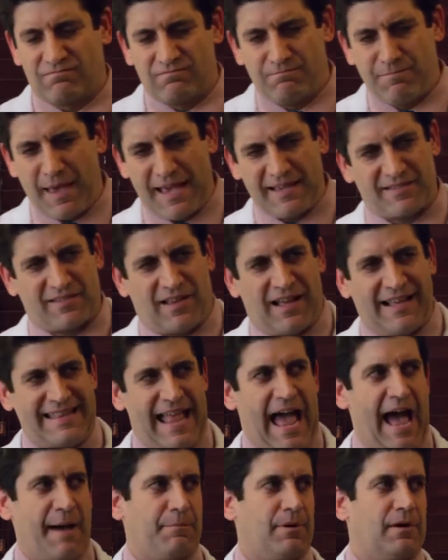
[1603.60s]
baseline
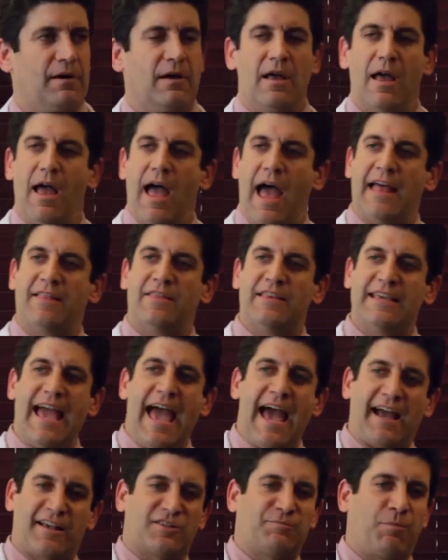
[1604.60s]
nap. And the
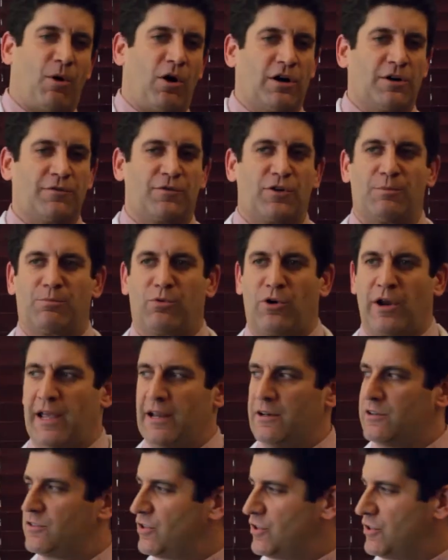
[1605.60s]
X part of her
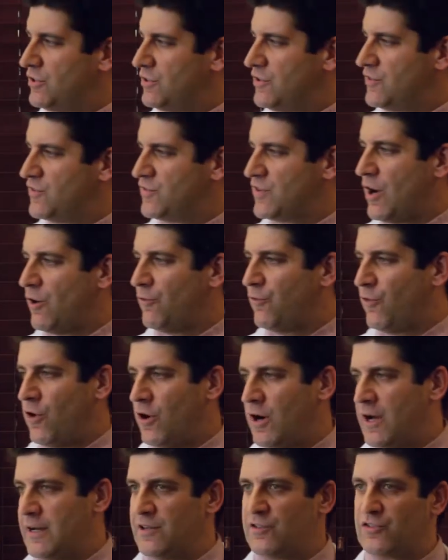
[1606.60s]
brain turned itself
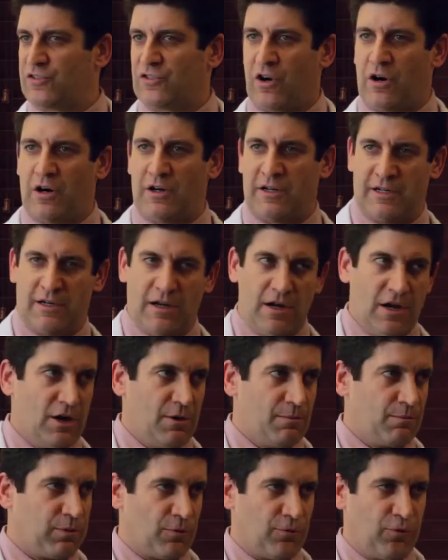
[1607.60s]
on and started
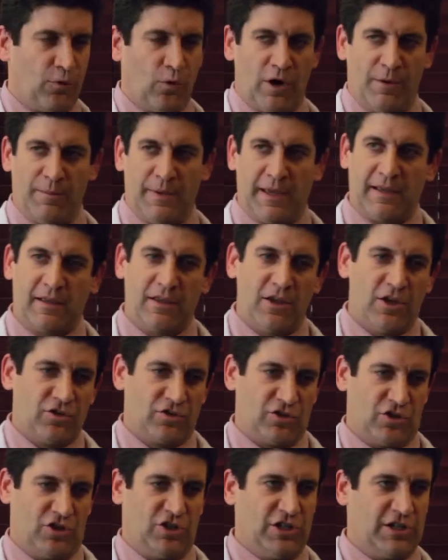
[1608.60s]
performing
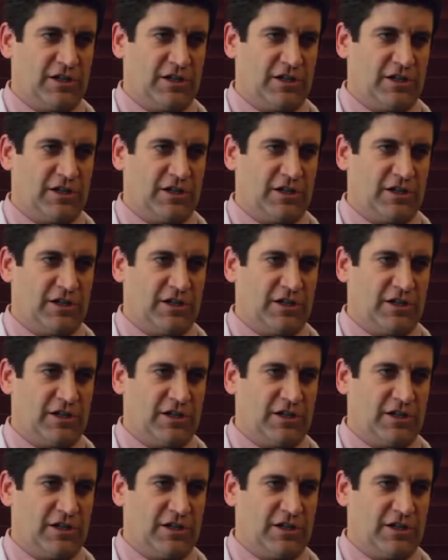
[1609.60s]
so she